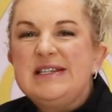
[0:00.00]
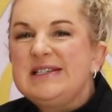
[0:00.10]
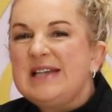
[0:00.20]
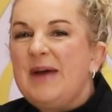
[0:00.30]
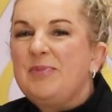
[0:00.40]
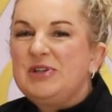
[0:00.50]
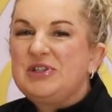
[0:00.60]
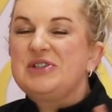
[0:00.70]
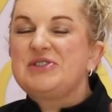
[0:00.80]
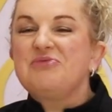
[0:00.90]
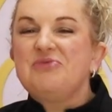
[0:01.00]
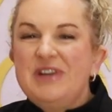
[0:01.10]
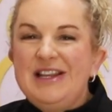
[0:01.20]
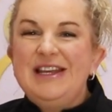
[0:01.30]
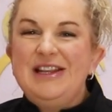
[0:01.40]
this up until it's
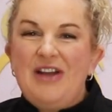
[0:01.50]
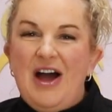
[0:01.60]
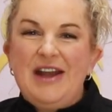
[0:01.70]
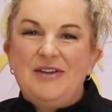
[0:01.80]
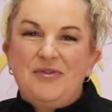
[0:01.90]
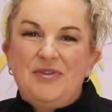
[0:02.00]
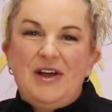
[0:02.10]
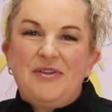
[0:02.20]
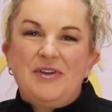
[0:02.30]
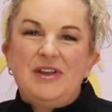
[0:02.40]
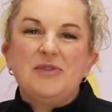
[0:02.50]
really light and fluffy.